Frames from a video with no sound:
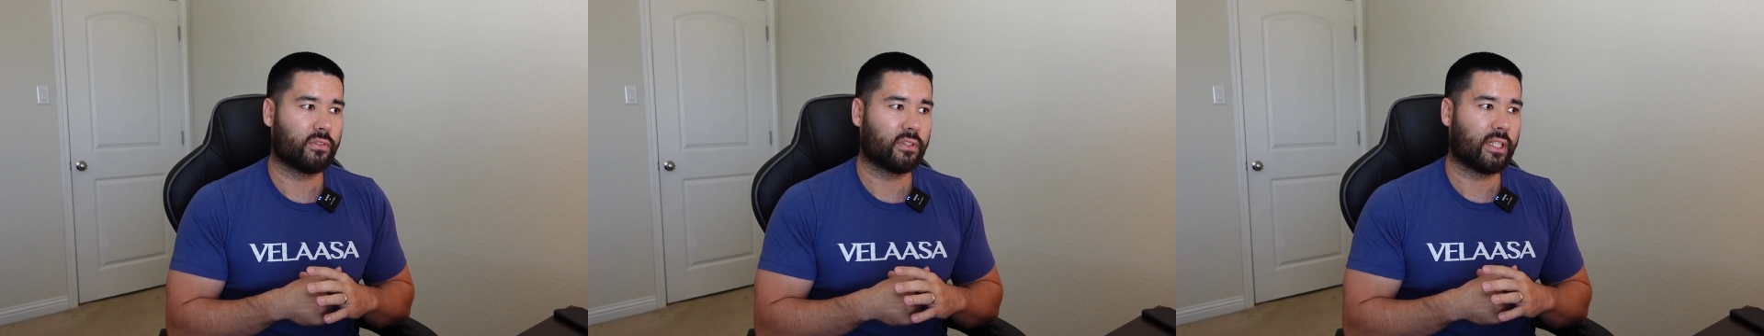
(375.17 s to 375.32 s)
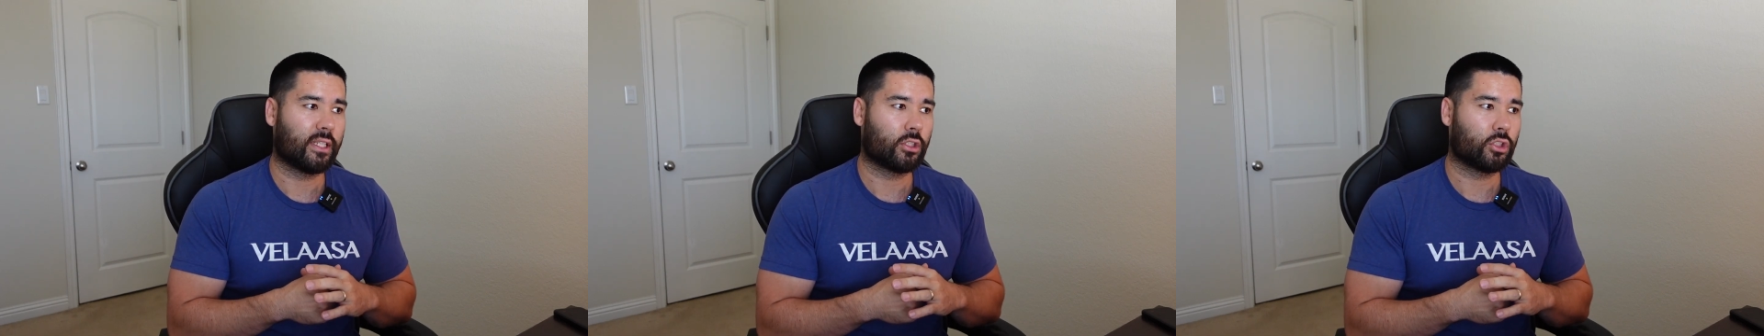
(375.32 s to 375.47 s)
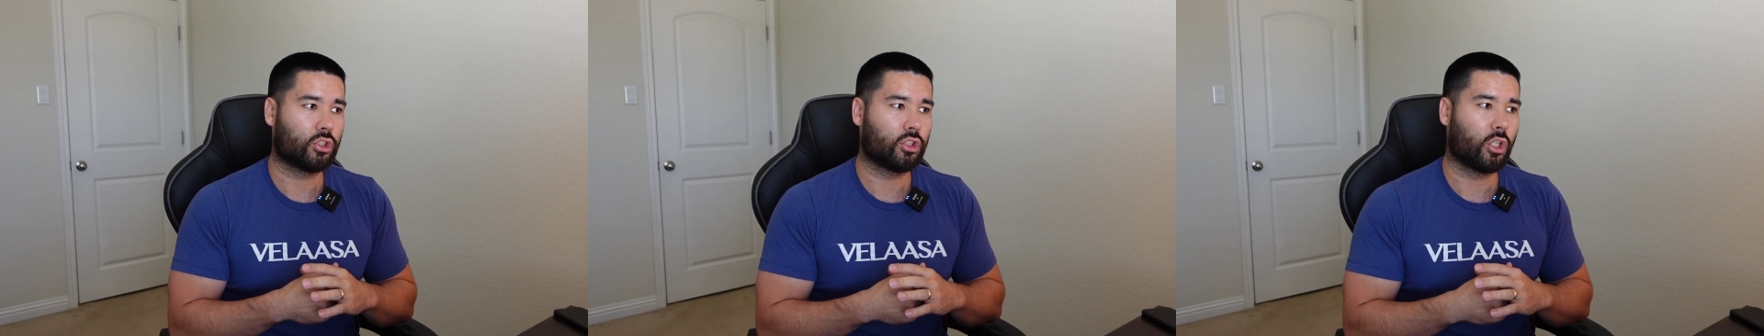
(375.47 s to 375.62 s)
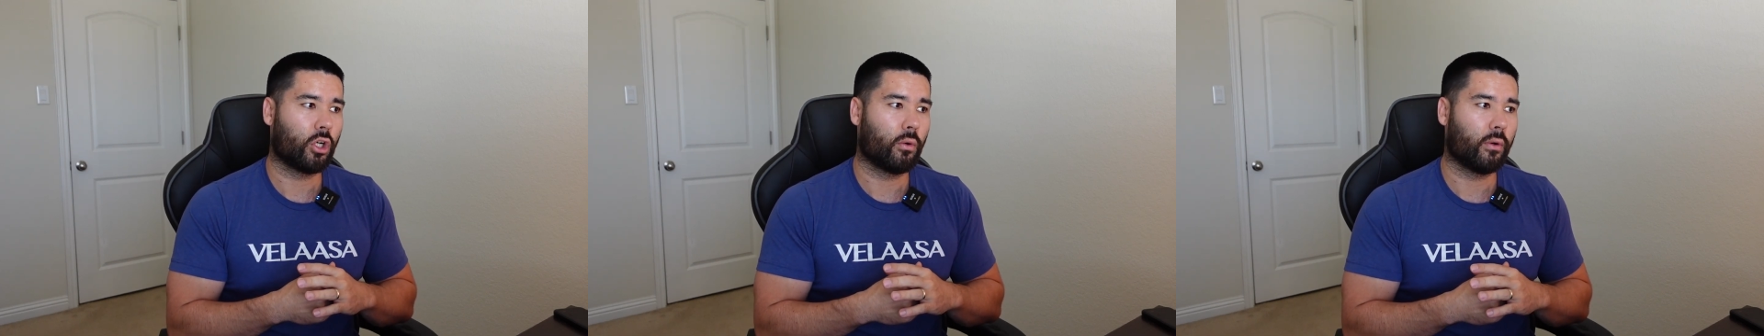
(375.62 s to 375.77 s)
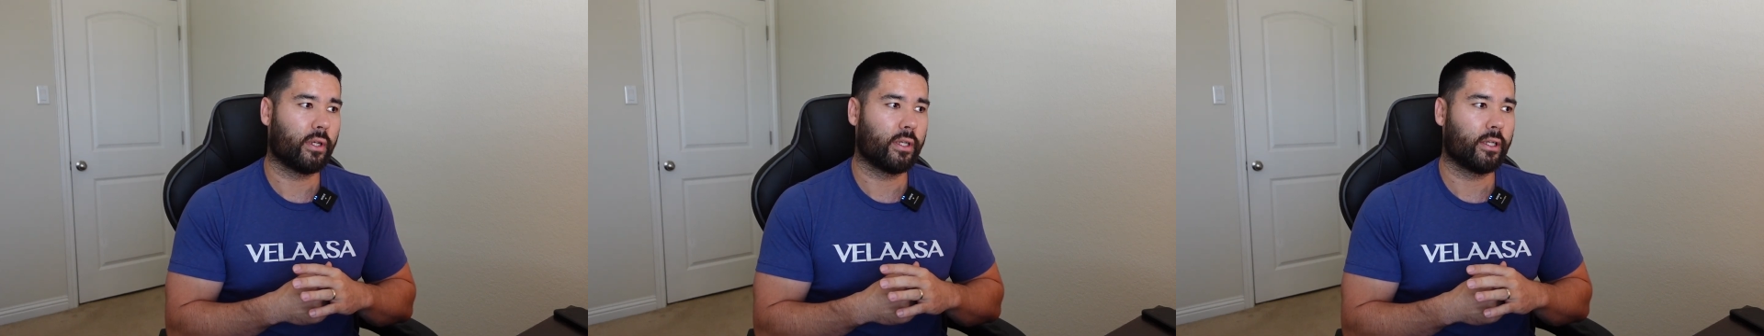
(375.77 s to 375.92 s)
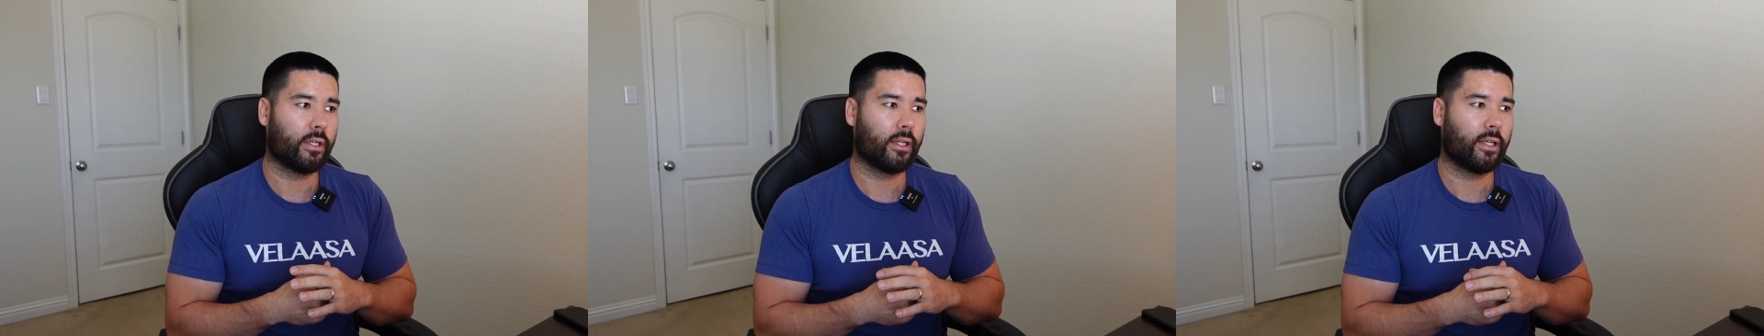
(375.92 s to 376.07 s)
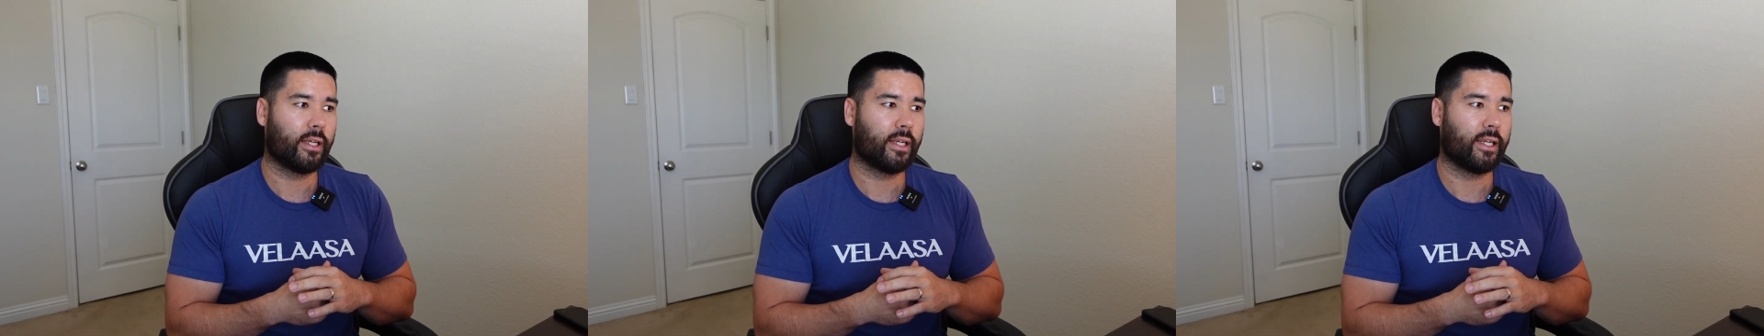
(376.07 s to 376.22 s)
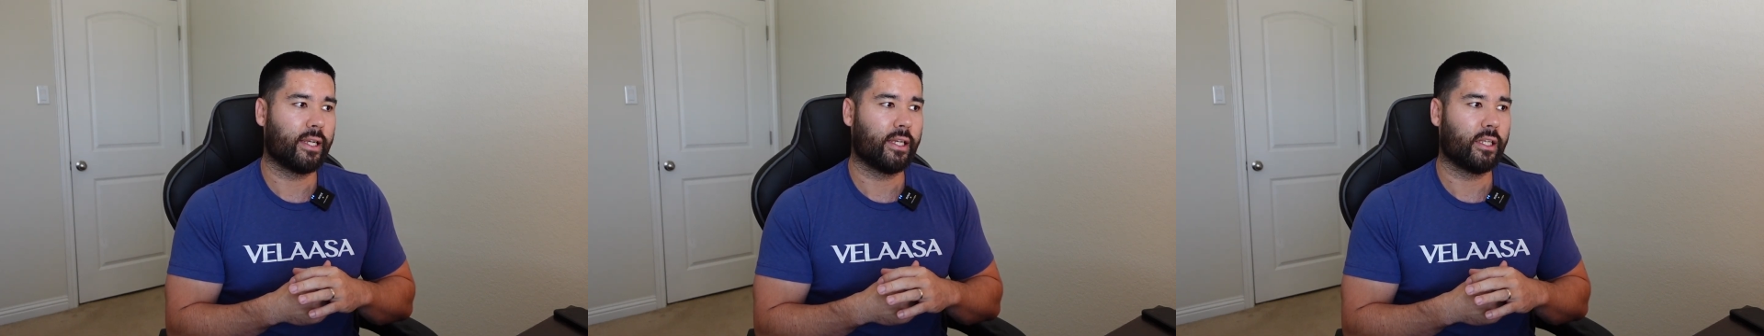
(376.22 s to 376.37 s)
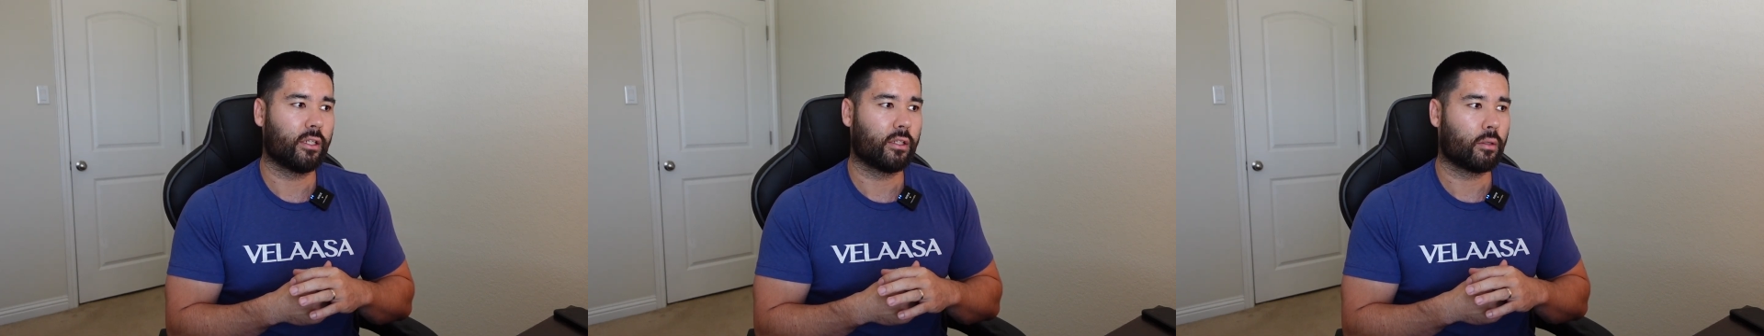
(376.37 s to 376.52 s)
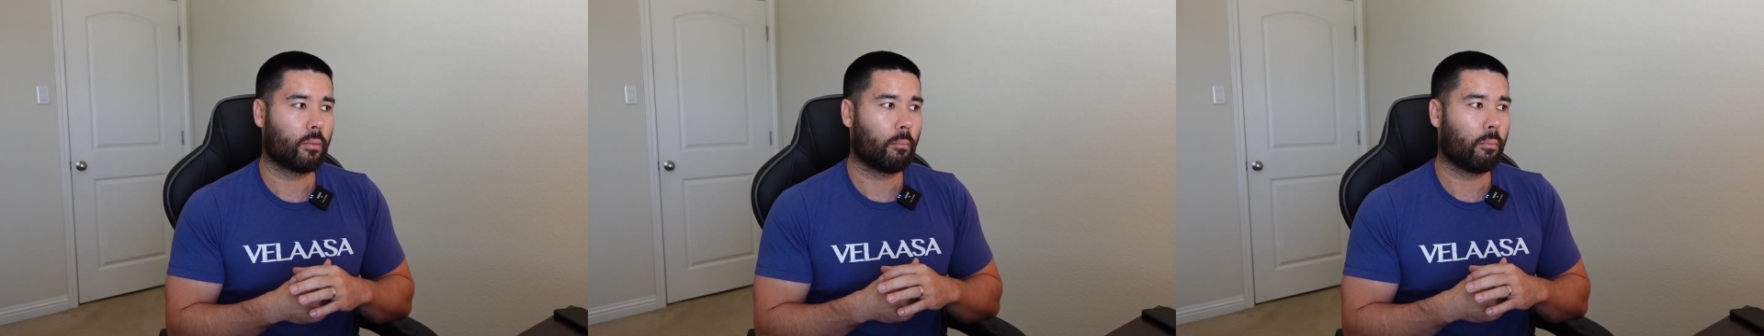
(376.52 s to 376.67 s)
and that is shown
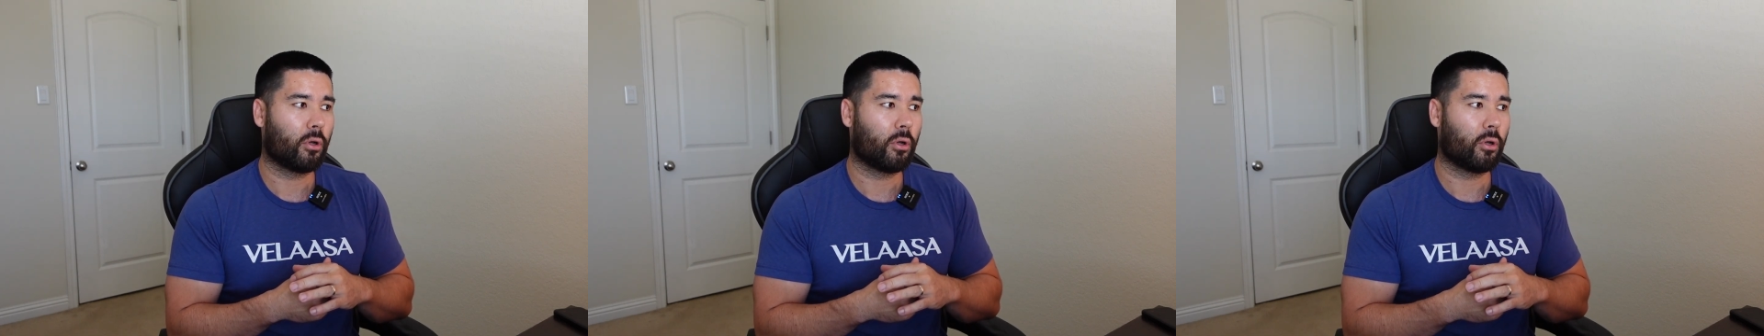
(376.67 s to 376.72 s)
in